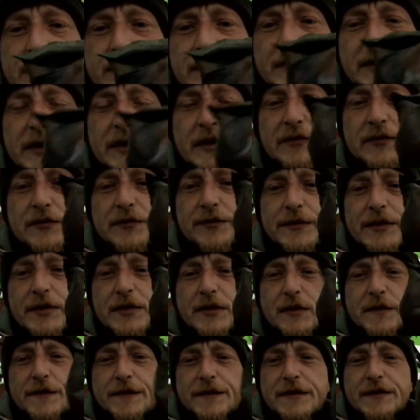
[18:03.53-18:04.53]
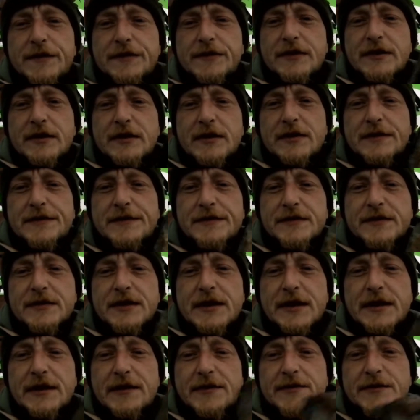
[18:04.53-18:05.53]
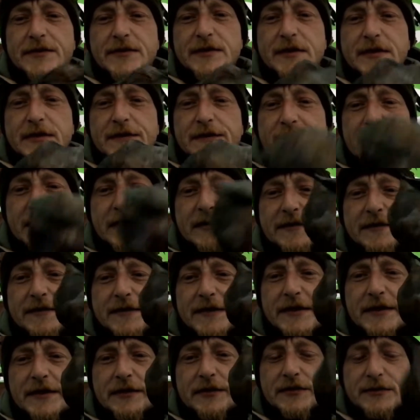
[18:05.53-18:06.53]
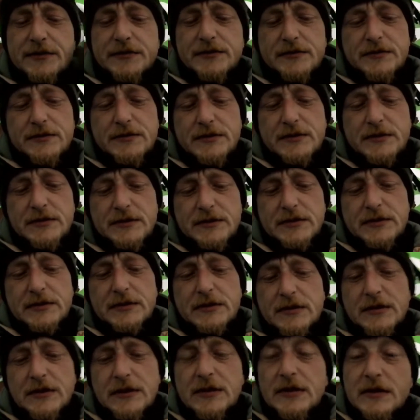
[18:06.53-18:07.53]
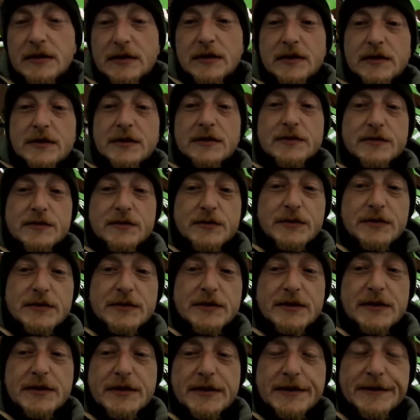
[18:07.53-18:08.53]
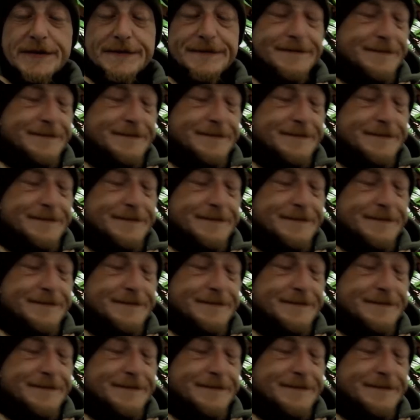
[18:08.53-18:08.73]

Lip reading: That is all my coffee stuff, snack stuff and everything else is all in there.